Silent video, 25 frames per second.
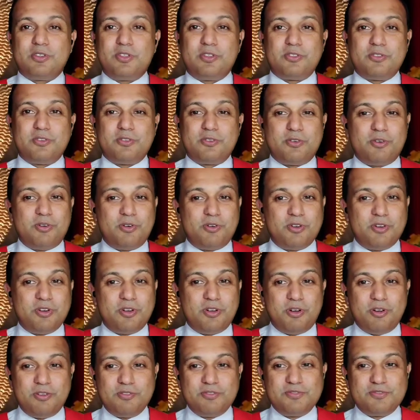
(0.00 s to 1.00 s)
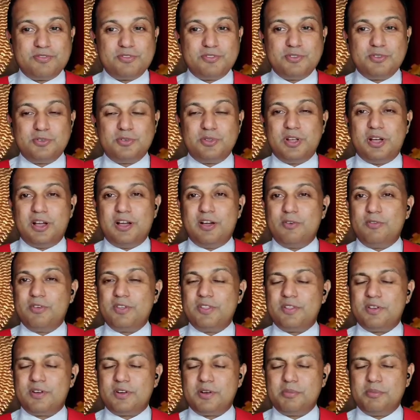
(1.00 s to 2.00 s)
on the throne of Judah
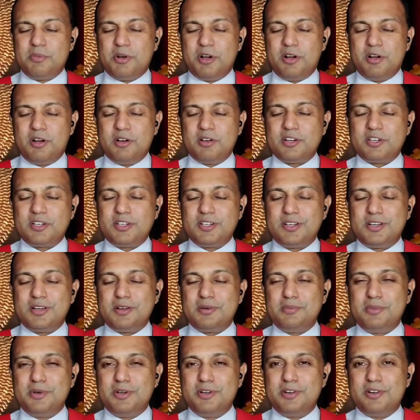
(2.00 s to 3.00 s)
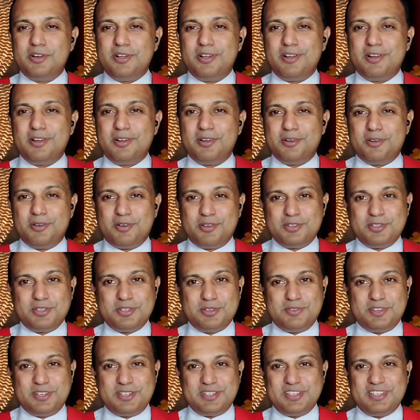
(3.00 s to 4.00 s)
with remarkable
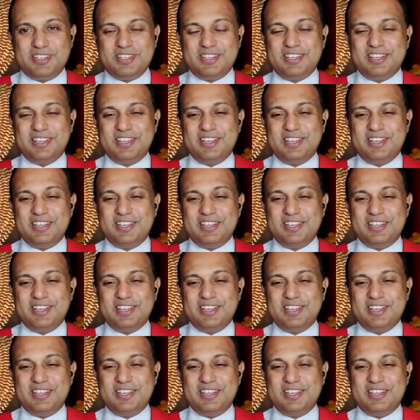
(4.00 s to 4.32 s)
longevity.